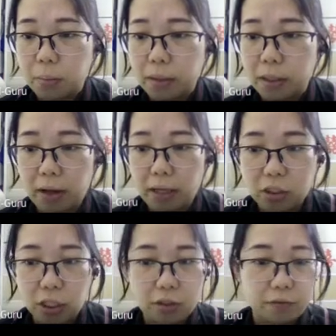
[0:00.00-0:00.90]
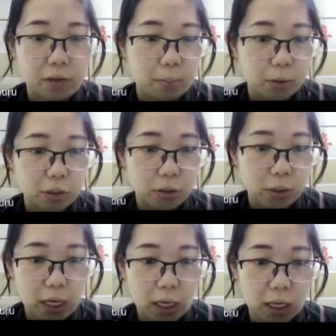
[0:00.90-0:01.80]
without any change of temperature,
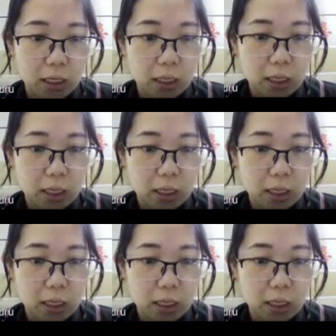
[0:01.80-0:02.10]
okay.